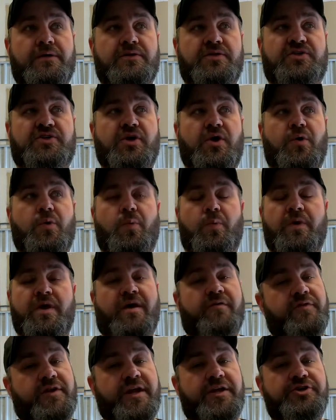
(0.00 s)
So we
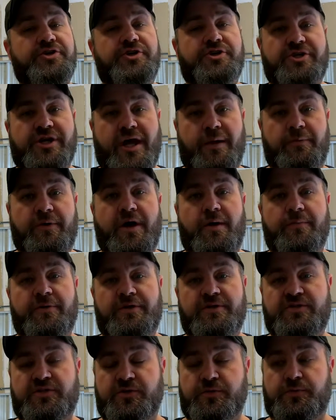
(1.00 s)
have an engine job
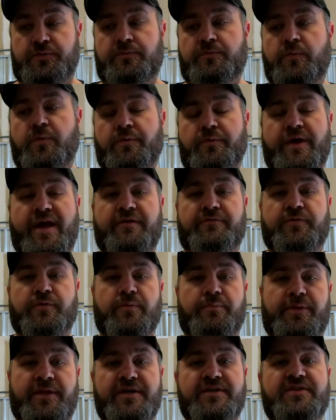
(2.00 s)
coming soon where we have to
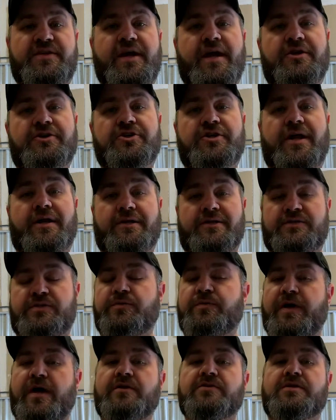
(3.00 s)
replace the engine on a
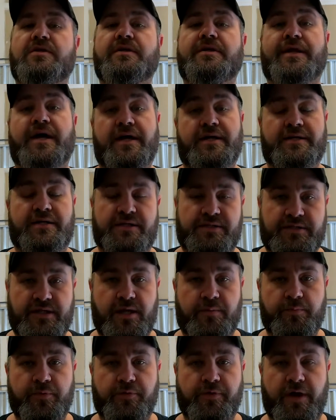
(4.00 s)
2009
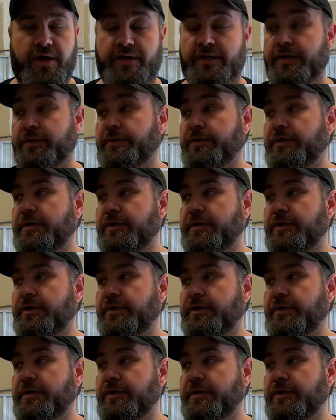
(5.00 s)
Nissan Murano.